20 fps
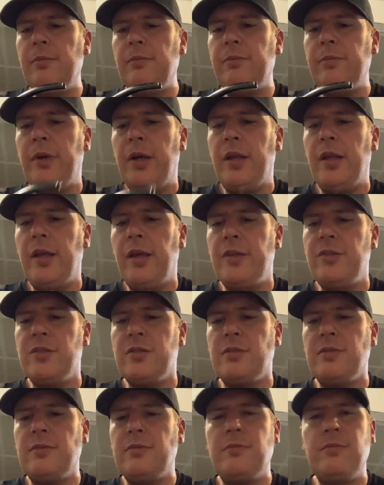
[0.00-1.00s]
but I
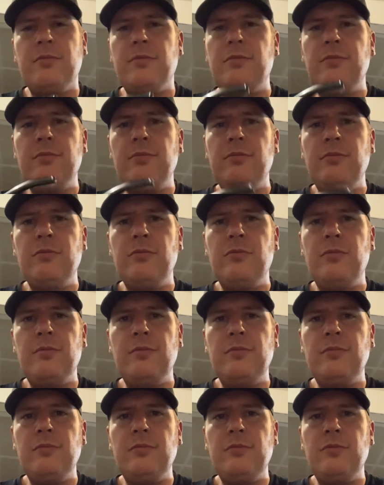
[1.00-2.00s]
just
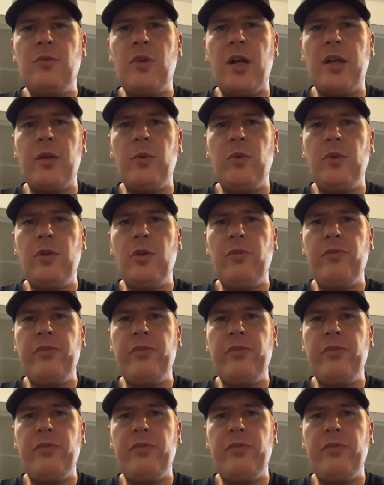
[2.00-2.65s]
rock it with no